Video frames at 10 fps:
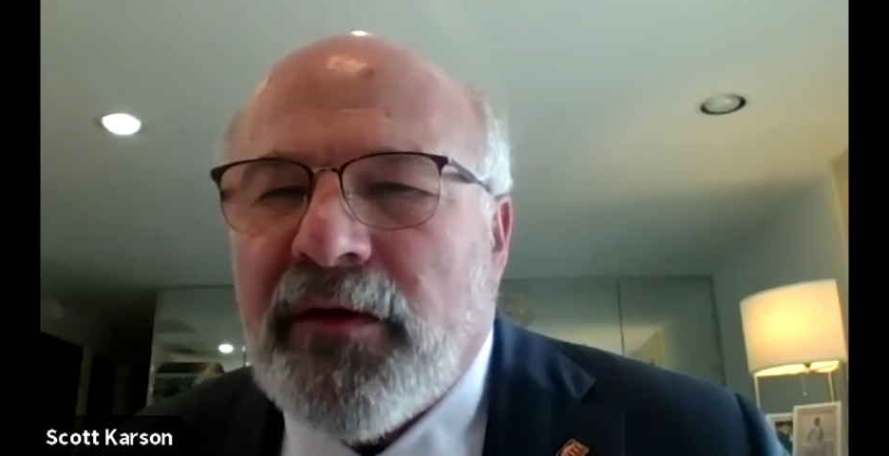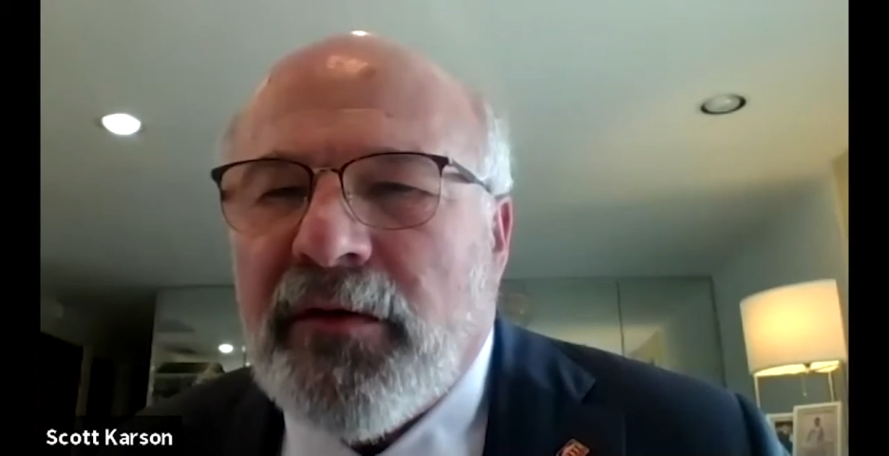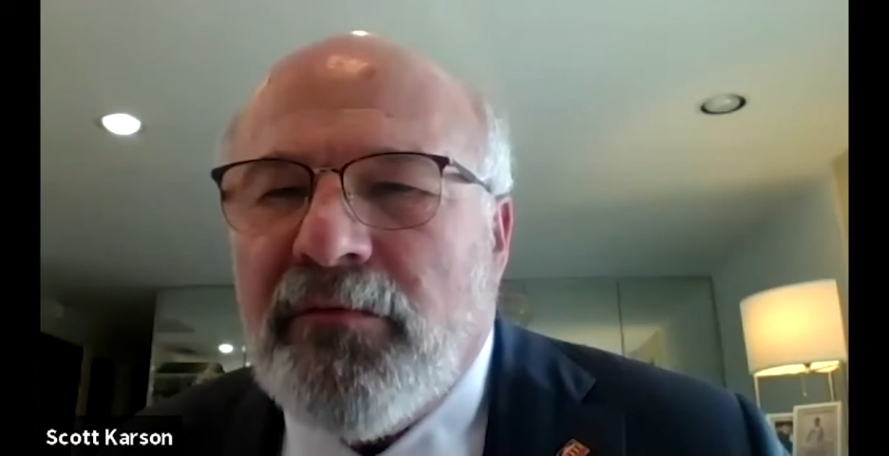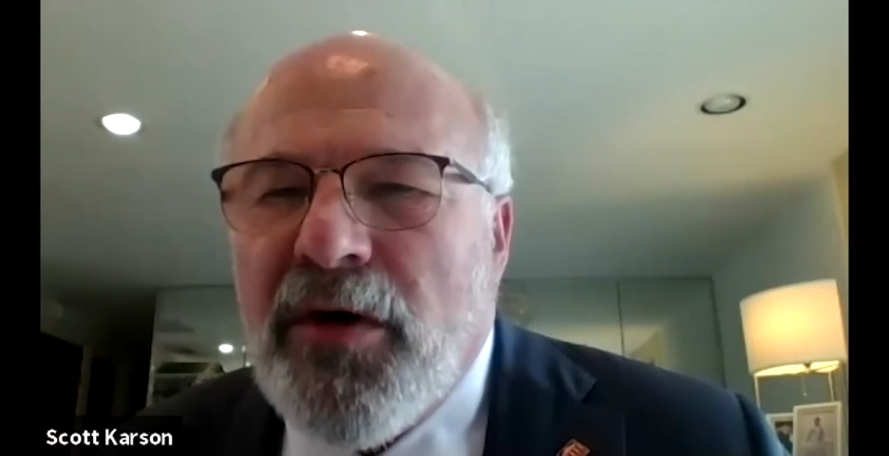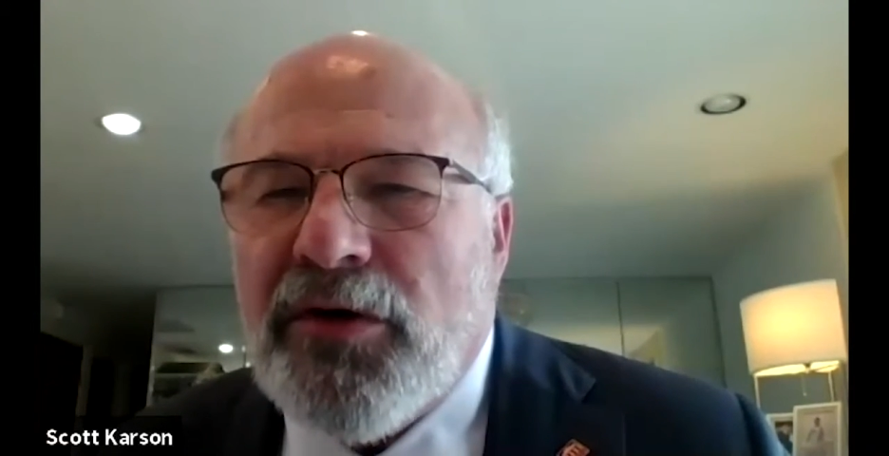
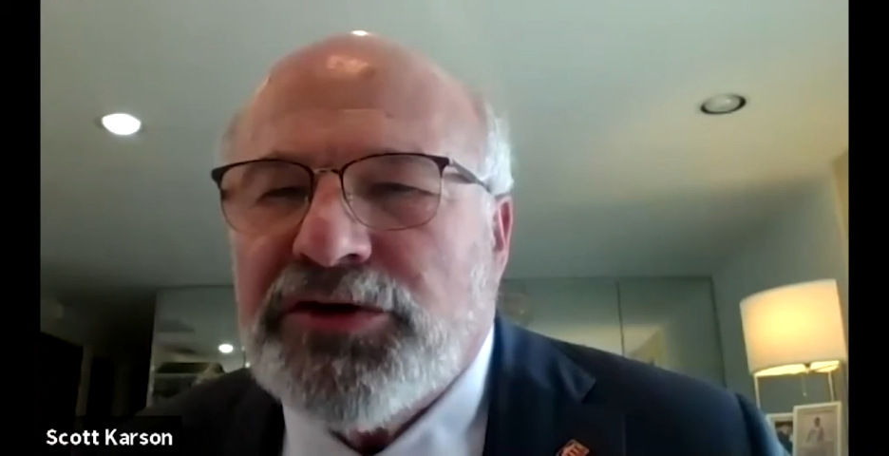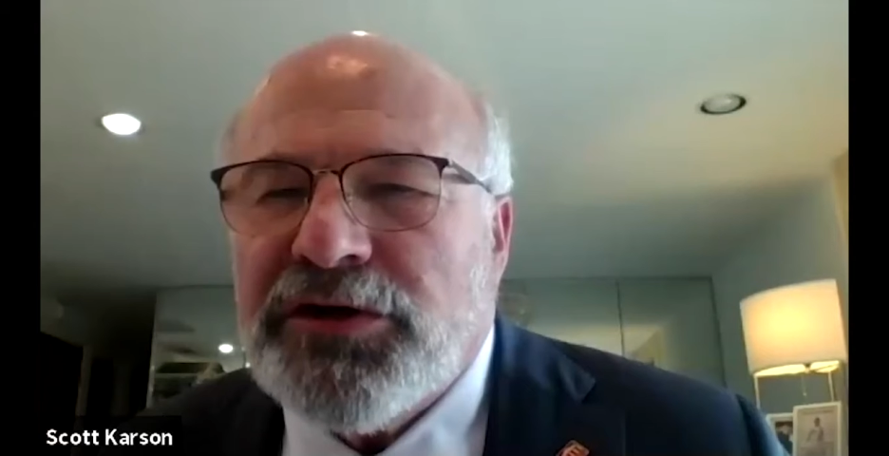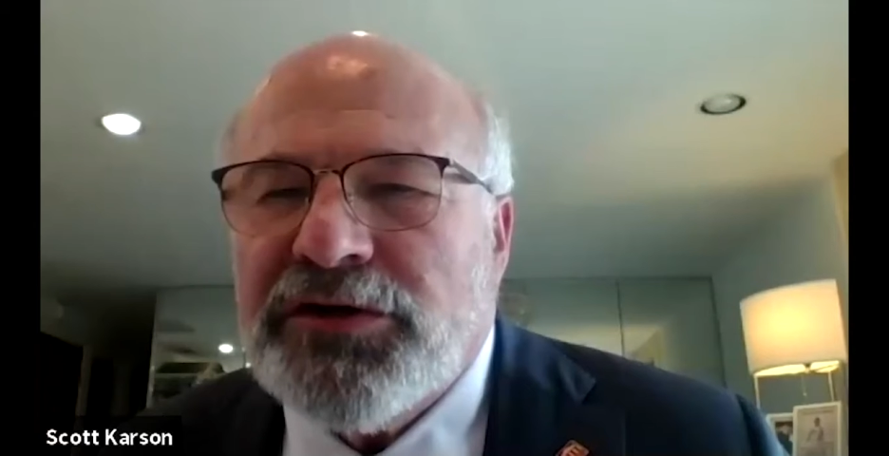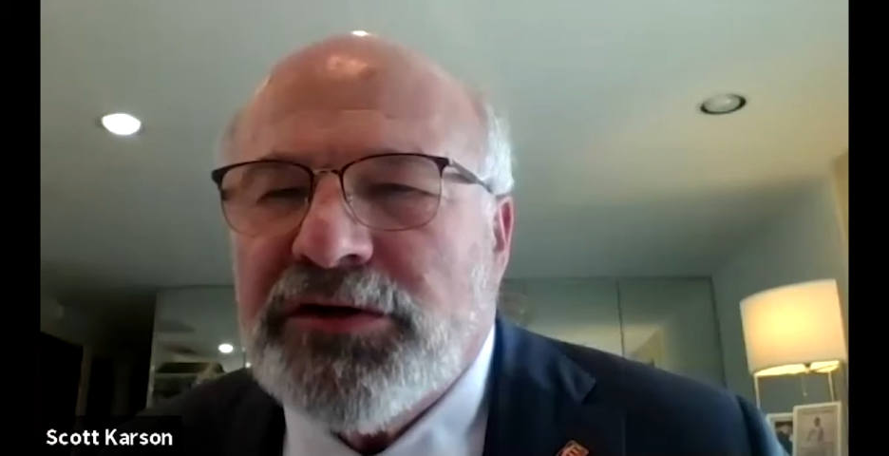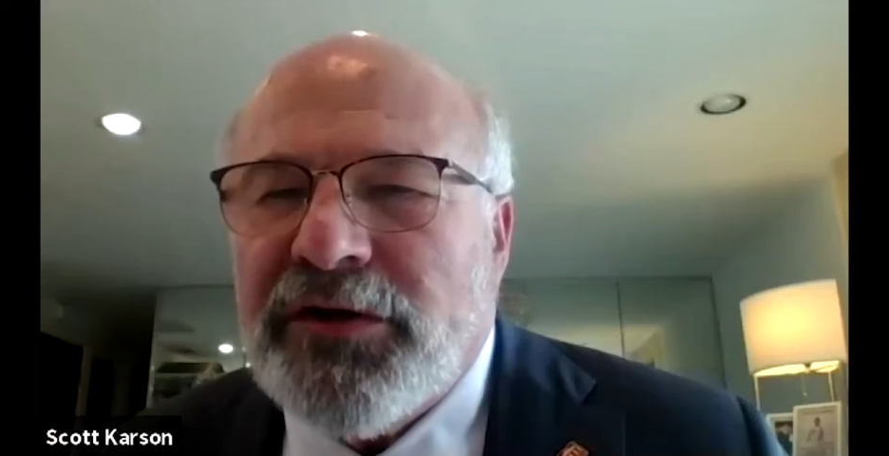
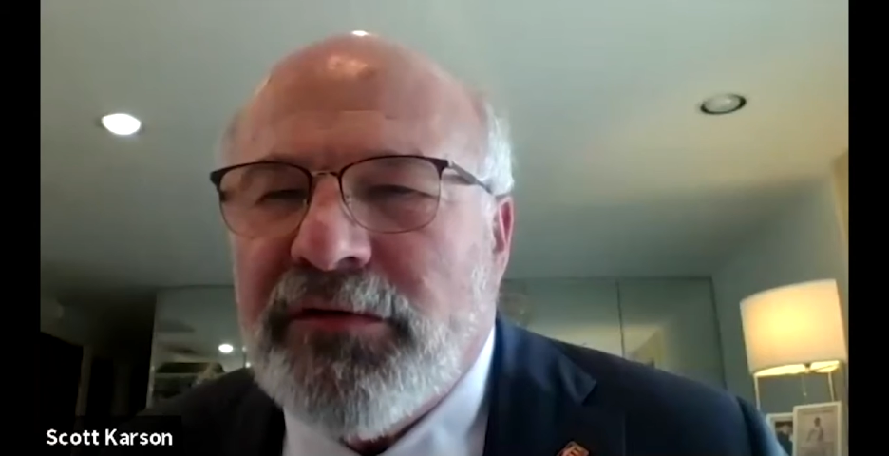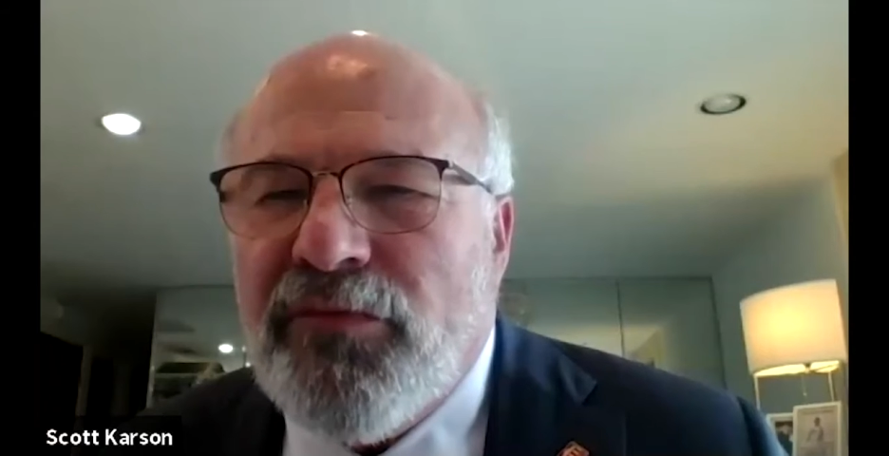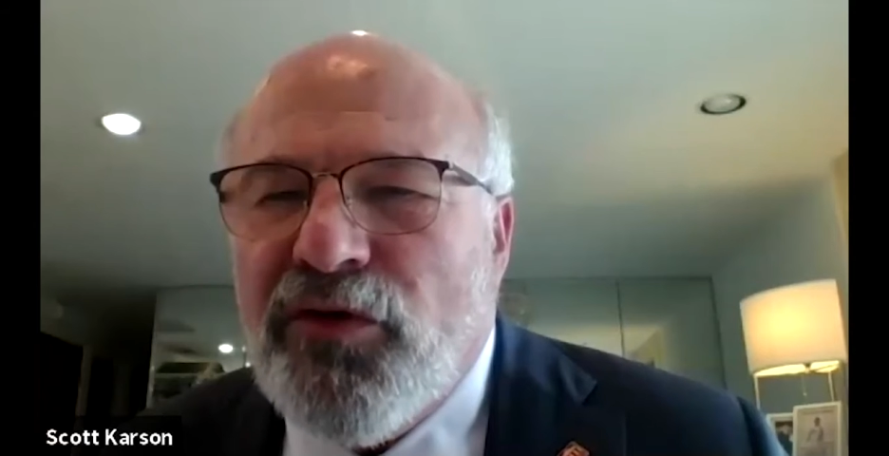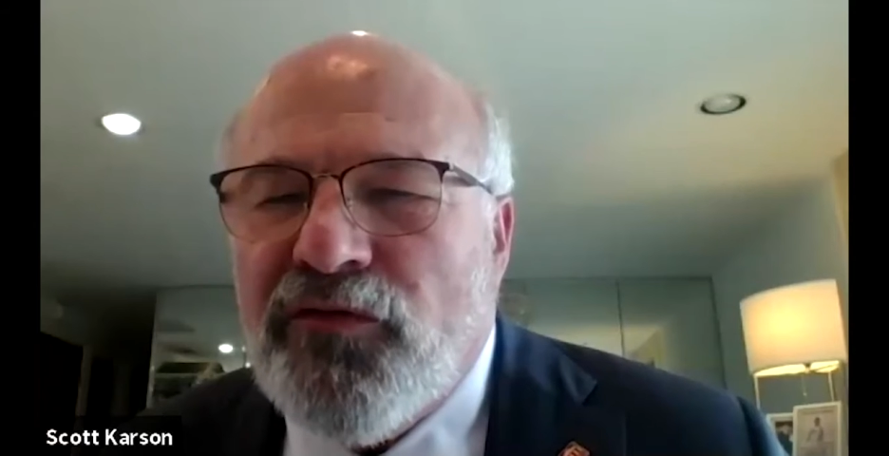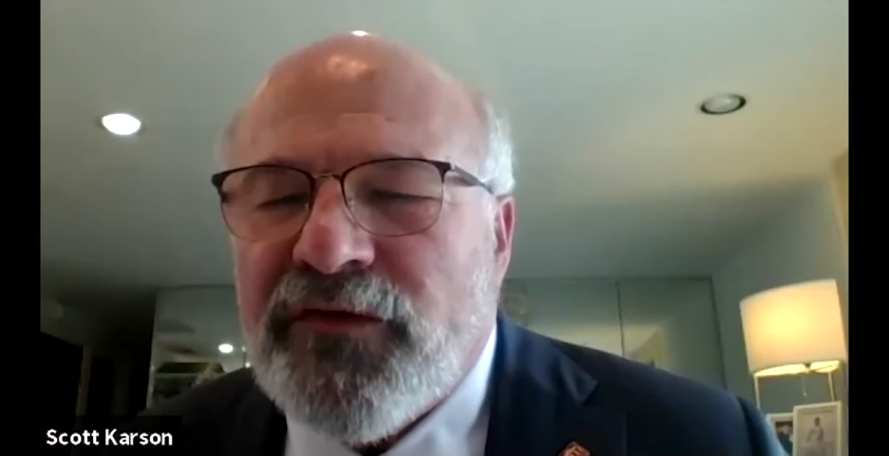motion, moves